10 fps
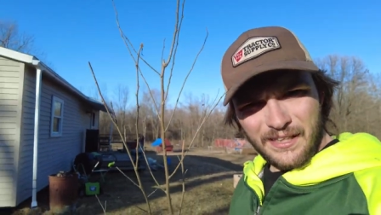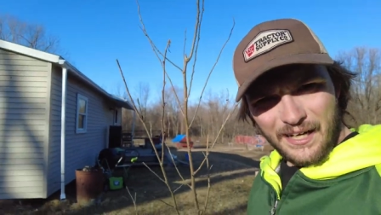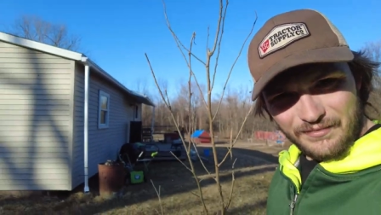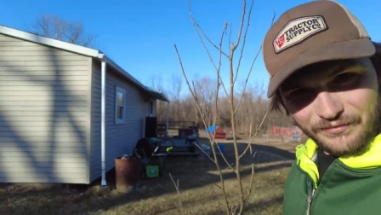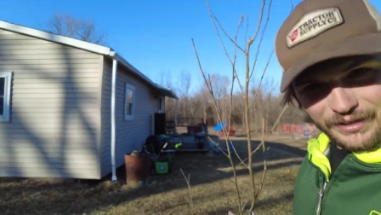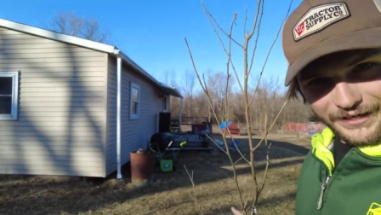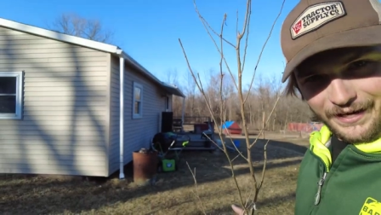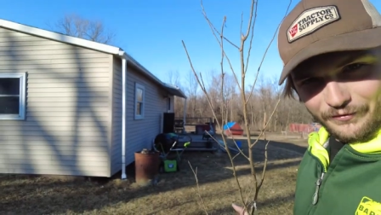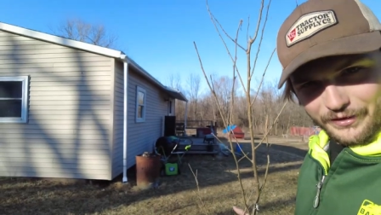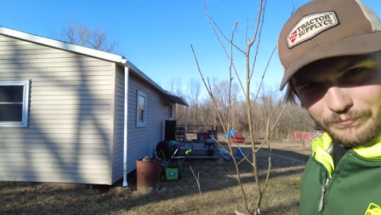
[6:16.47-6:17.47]
I have a very
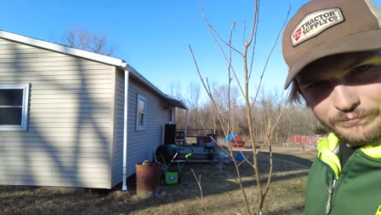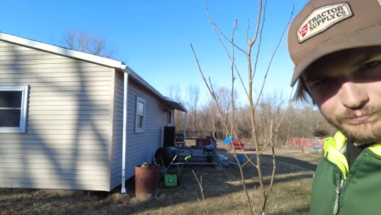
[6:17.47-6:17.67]
healthy